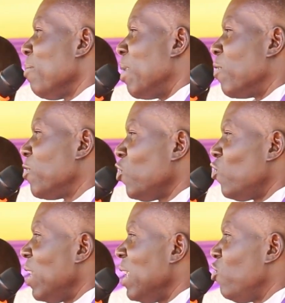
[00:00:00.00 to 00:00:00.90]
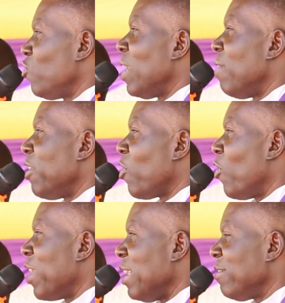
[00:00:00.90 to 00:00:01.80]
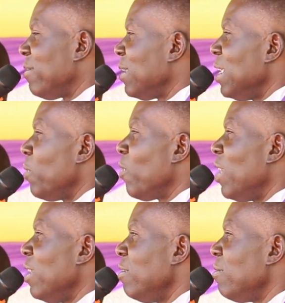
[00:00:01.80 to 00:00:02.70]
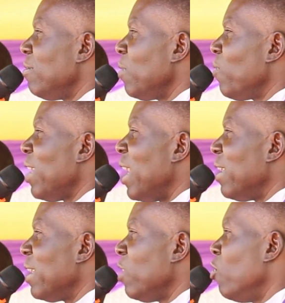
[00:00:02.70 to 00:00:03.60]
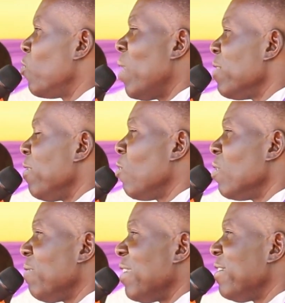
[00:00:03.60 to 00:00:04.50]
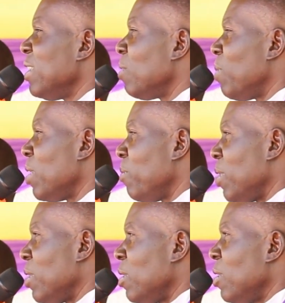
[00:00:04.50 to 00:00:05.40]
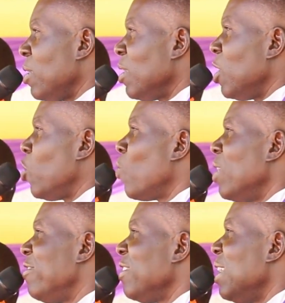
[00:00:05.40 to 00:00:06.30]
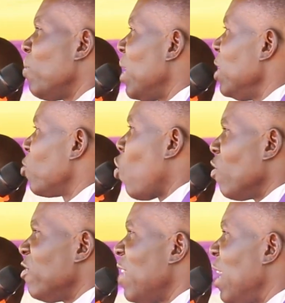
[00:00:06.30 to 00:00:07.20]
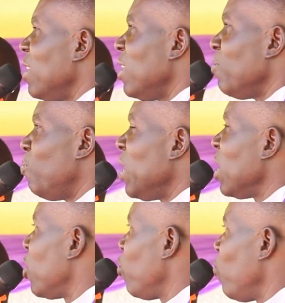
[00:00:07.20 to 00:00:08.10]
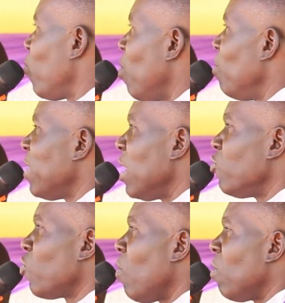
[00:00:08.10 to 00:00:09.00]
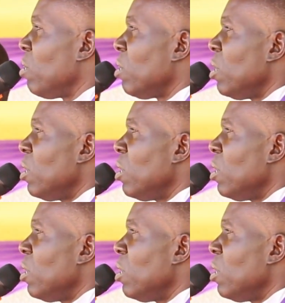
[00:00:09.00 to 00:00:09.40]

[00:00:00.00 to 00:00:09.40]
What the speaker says: But for children are very honest. They will always, they don't want to even go to the facility, by the way. They don't want to see the white coats and the pink uniforms and so on.